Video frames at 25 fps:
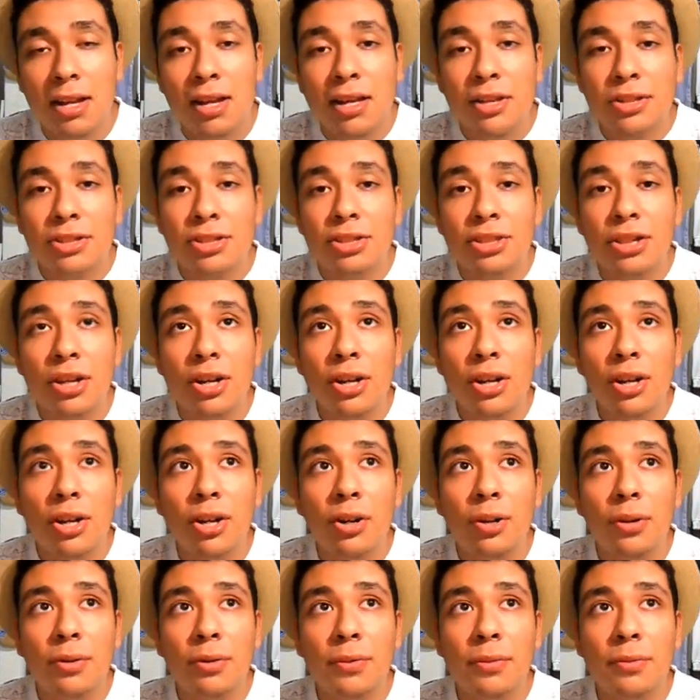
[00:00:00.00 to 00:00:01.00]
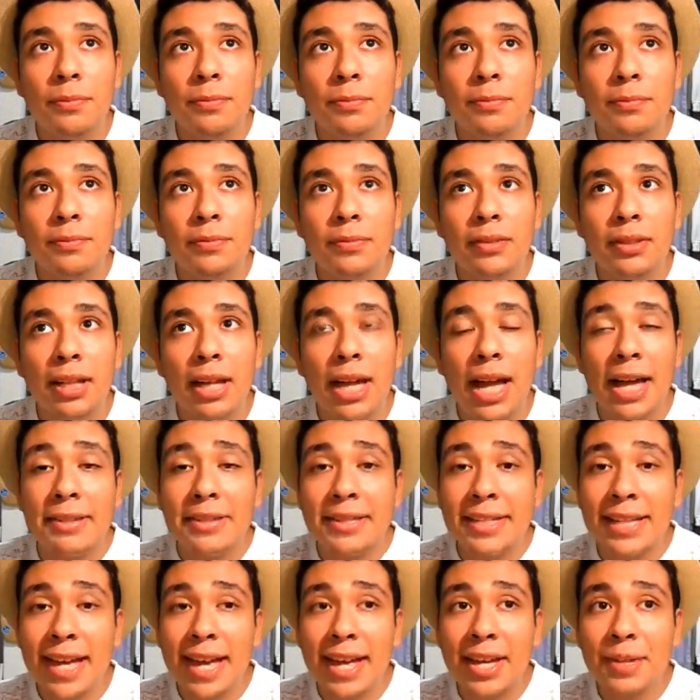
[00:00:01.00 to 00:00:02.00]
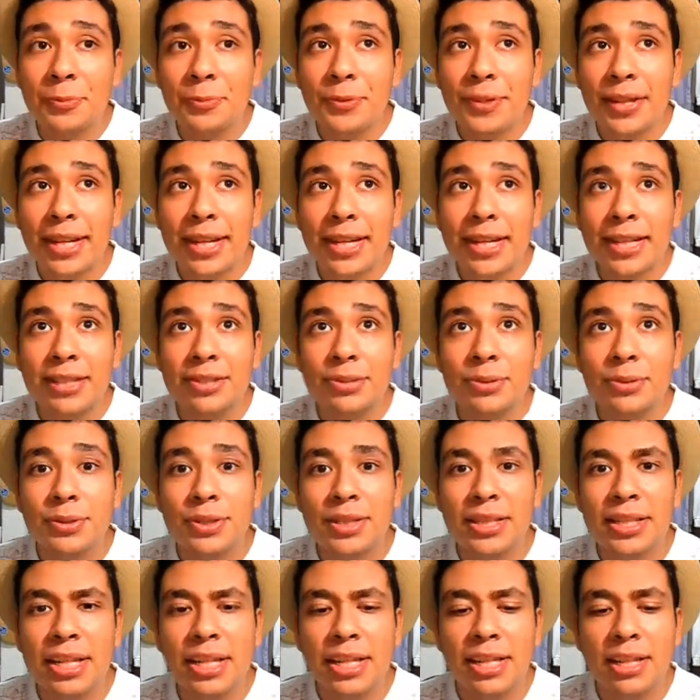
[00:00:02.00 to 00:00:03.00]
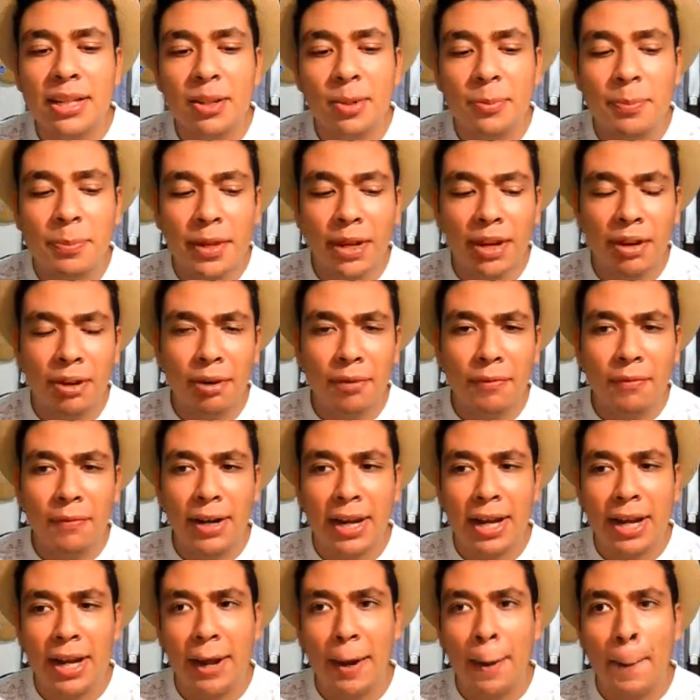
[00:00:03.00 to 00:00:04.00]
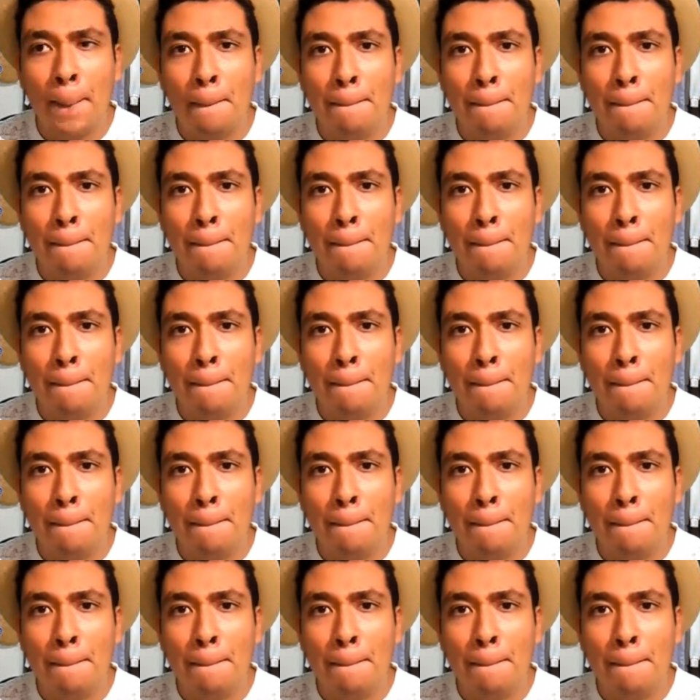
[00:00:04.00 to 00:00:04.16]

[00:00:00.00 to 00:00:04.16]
So at the end, we get it to see a little bit of like,